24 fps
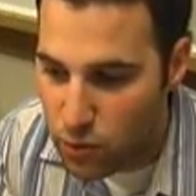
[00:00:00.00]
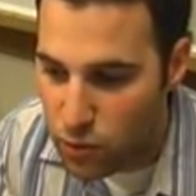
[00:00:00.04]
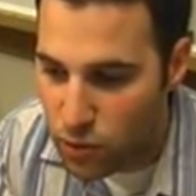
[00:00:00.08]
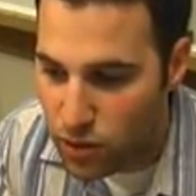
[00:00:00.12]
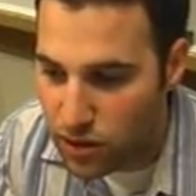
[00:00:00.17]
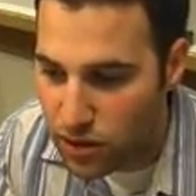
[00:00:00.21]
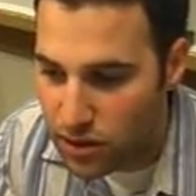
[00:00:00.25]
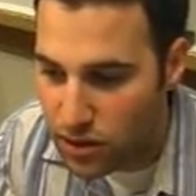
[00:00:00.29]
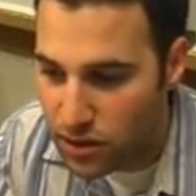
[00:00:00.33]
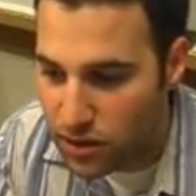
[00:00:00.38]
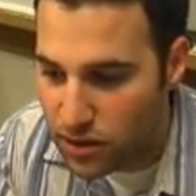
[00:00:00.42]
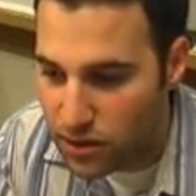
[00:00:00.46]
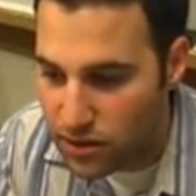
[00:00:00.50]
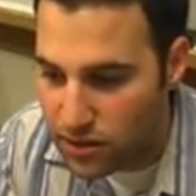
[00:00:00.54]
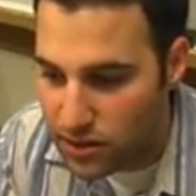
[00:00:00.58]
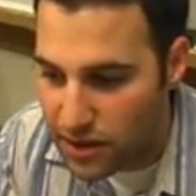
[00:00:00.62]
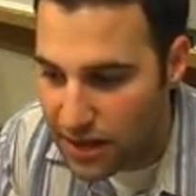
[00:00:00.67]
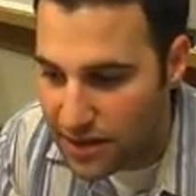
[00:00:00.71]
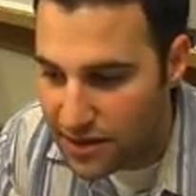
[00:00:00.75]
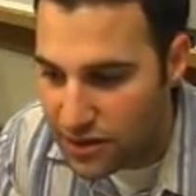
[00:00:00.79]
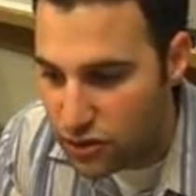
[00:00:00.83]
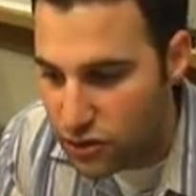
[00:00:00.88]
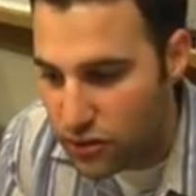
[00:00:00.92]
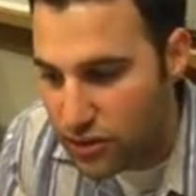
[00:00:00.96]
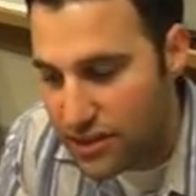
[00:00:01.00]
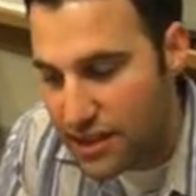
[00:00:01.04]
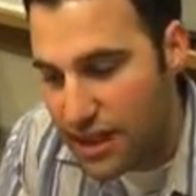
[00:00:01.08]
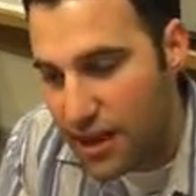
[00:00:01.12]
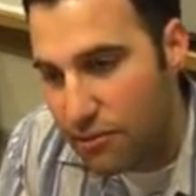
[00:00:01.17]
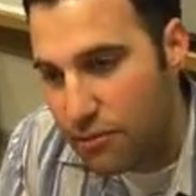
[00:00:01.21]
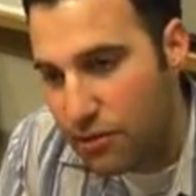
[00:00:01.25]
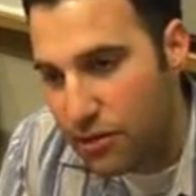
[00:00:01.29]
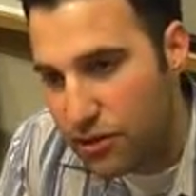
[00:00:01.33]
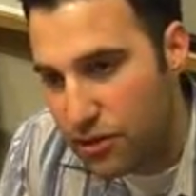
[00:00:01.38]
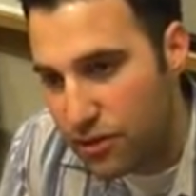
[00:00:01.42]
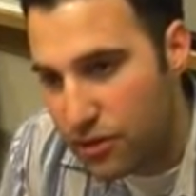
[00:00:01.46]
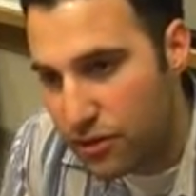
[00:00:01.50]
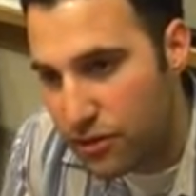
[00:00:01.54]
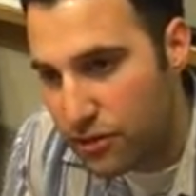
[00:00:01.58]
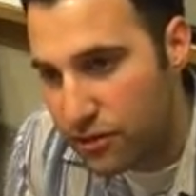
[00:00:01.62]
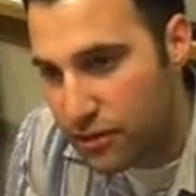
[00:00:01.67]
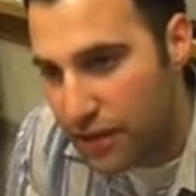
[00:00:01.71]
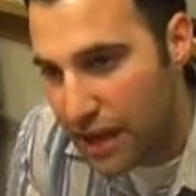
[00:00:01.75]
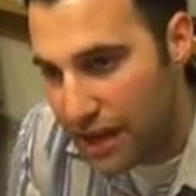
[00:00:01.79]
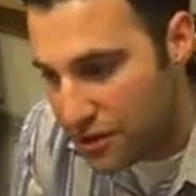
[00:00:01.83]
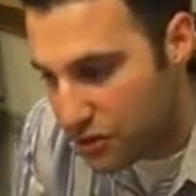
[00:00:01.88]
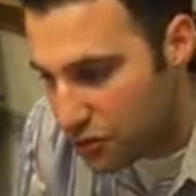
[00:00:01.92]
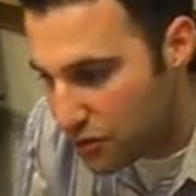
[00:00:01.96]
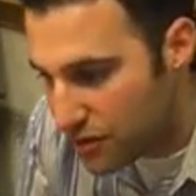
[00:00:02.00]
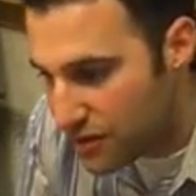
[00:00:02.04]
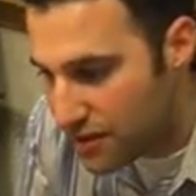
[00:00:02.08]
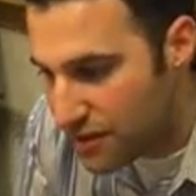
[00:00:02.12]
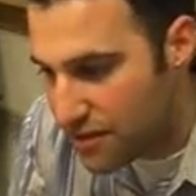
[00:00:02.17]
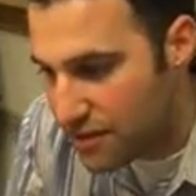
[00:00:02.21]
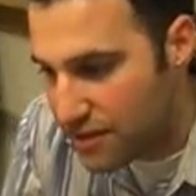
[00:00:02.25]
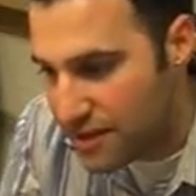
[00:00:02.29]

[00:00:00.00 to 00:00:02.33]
will, as soon as the